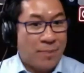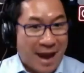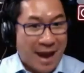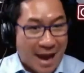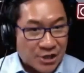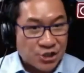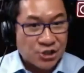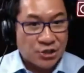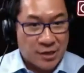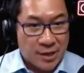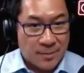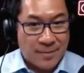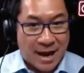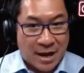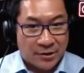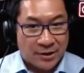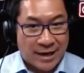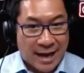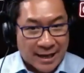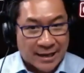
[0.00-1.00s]
passionate
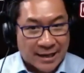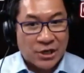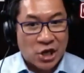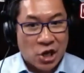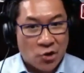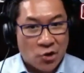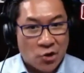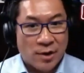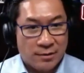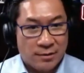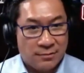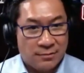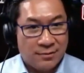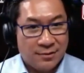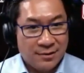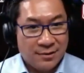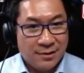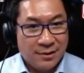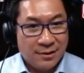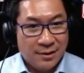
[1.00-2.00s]
about it. I can hear it
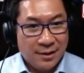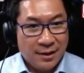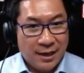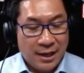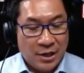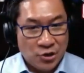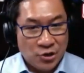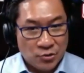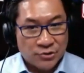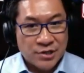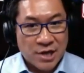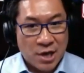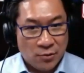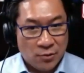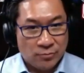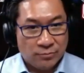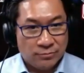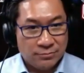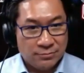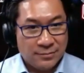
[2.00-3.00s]
in your tone.